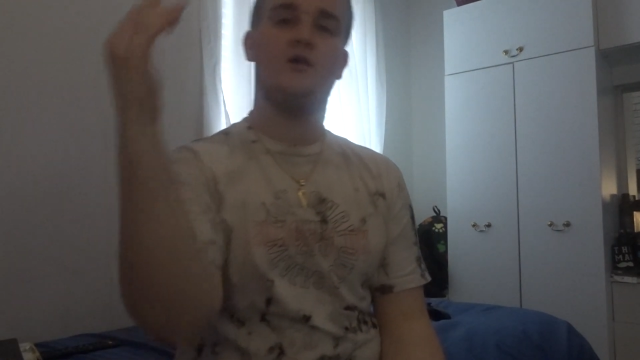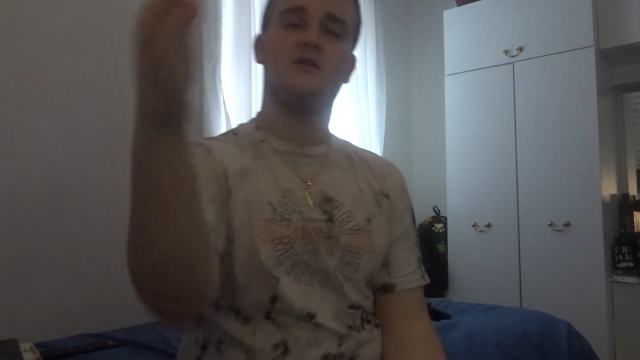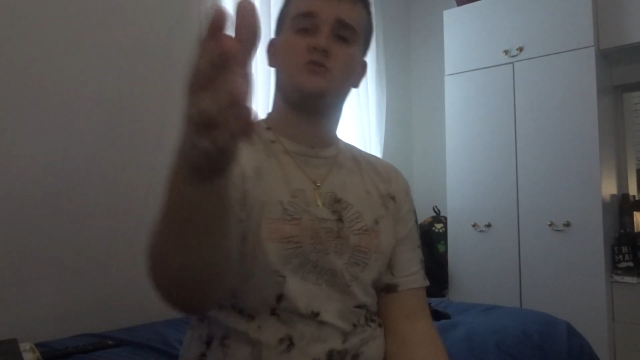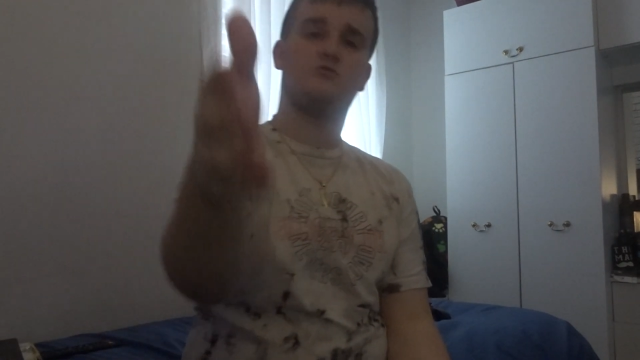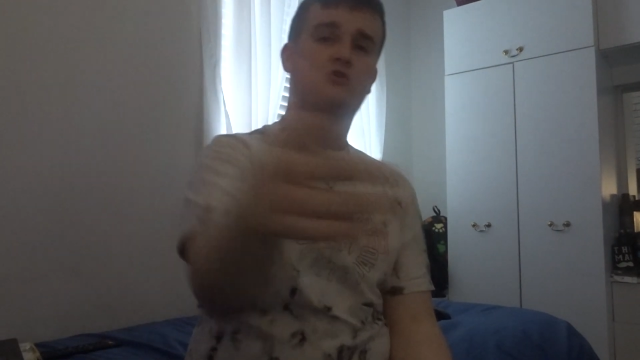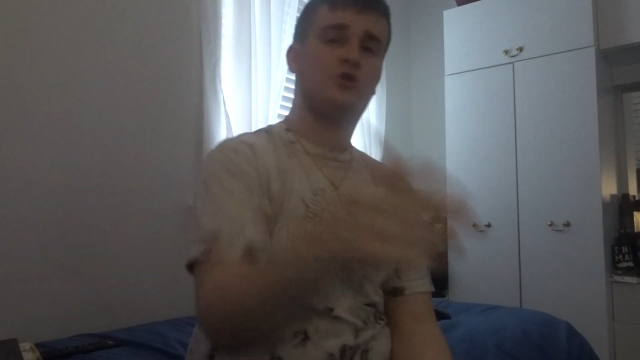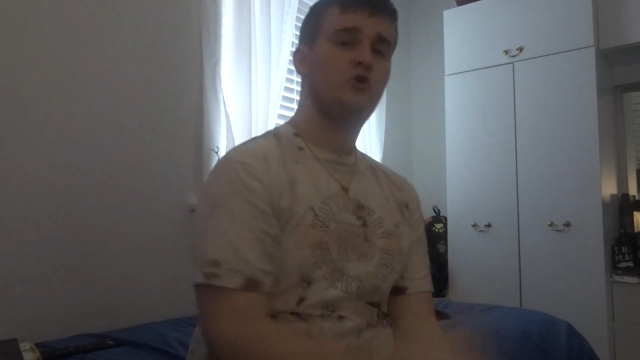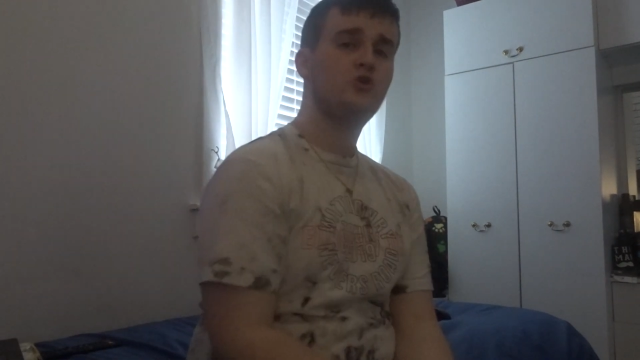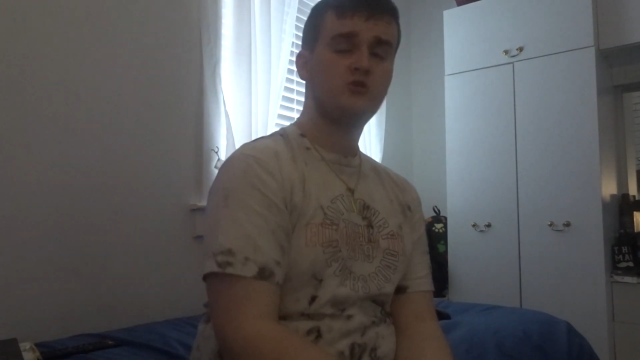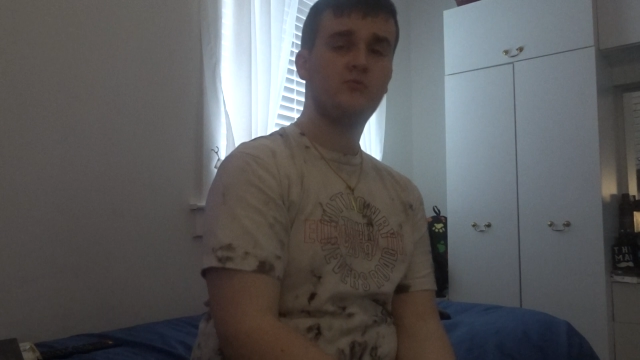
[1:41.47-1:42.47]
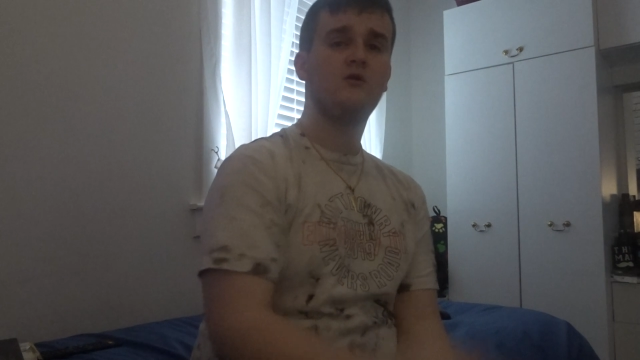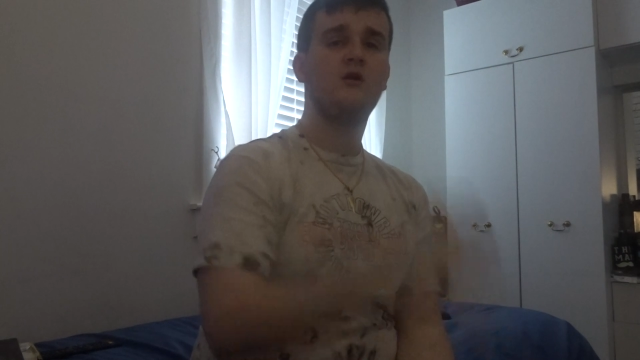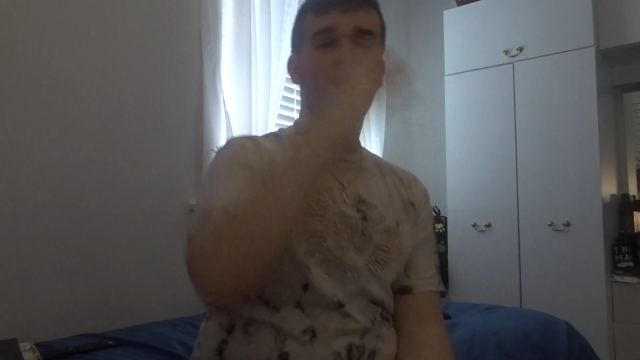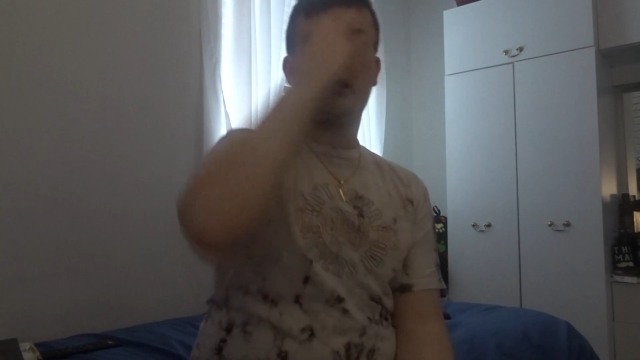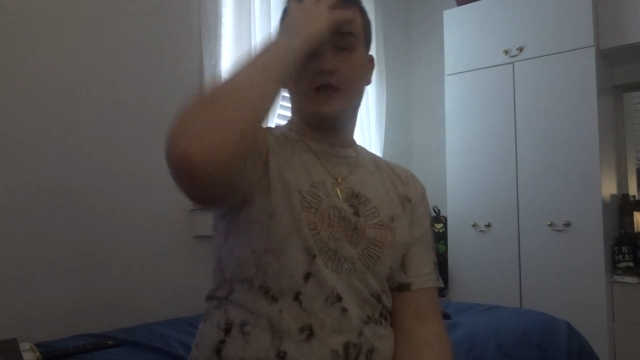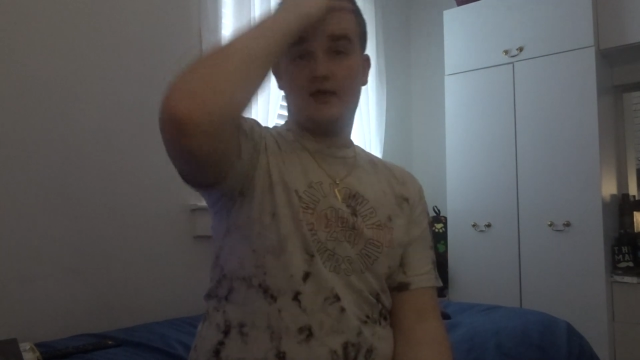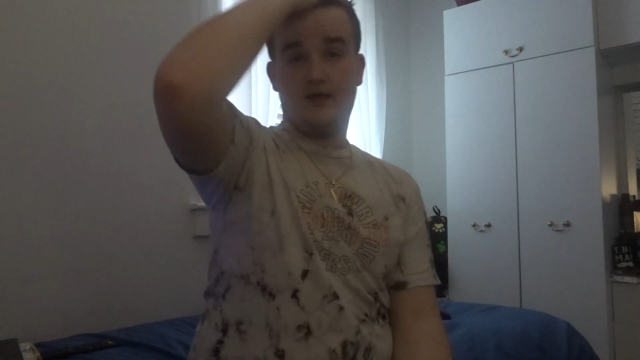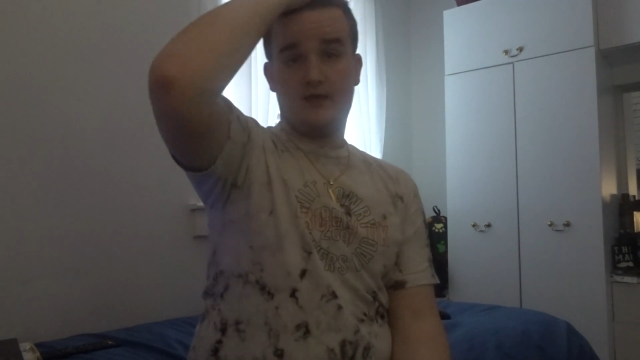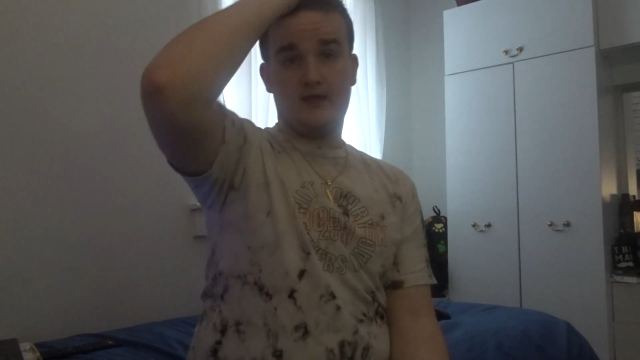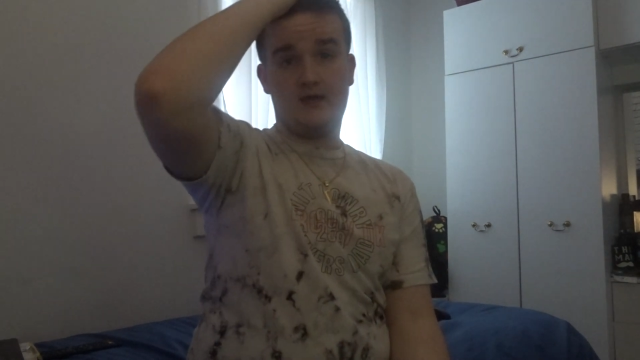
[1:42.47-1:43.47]
he's also a YouTuber.
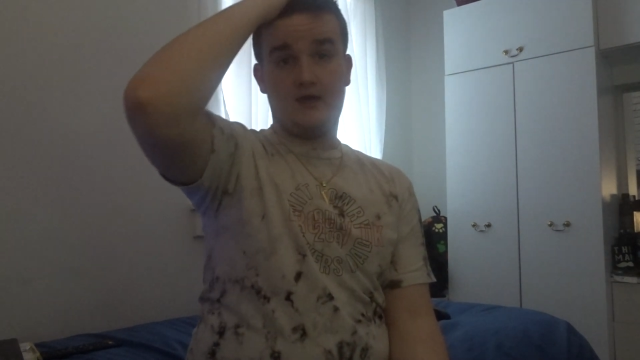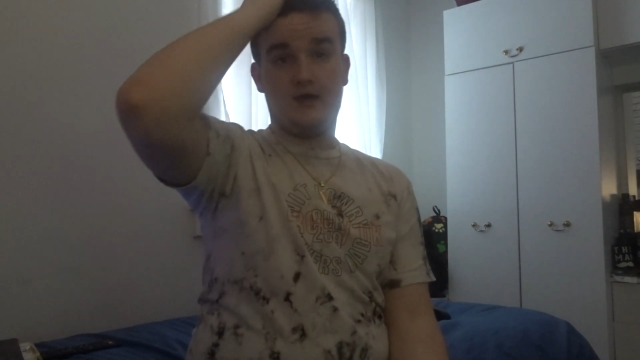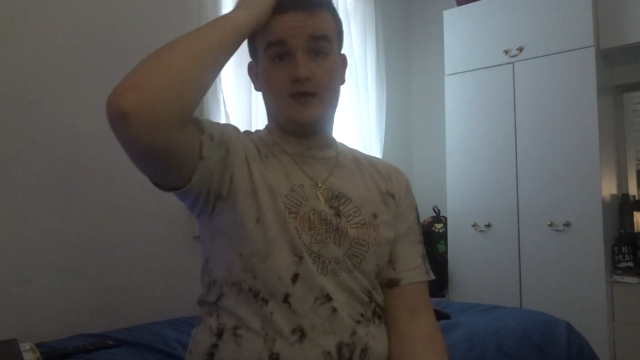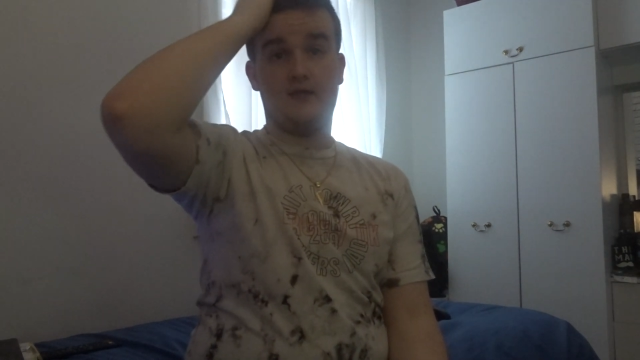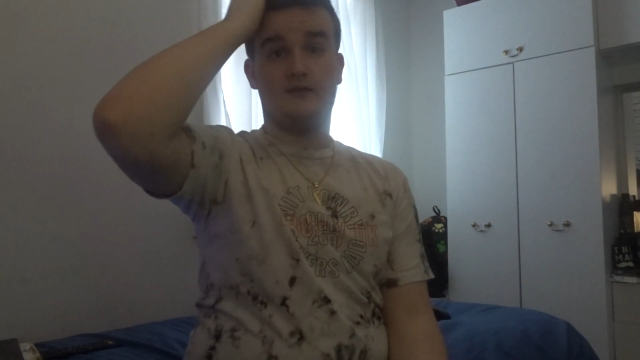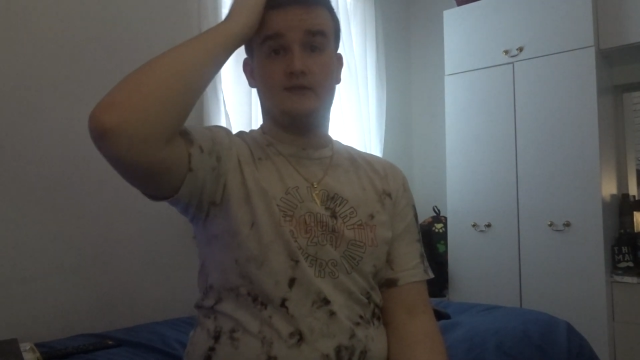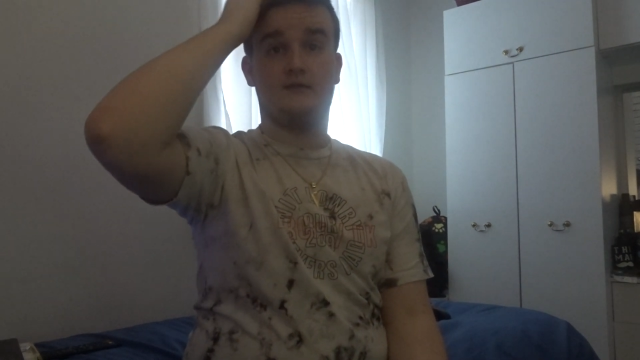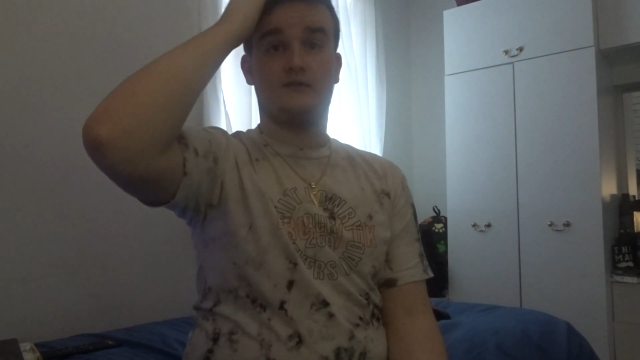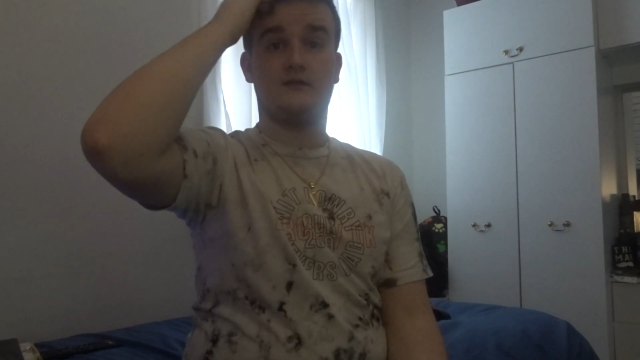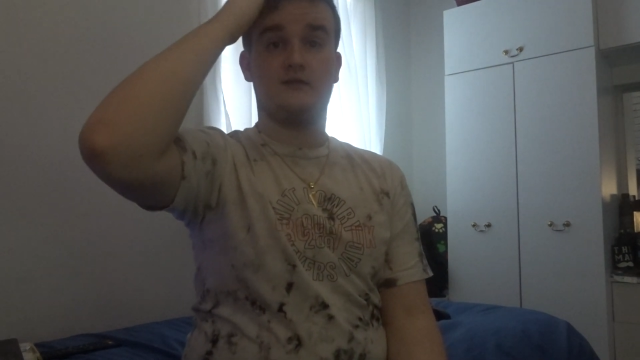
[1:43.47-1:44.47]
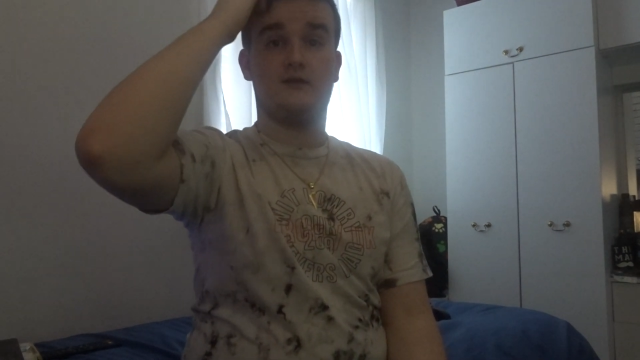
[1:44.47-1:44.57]
And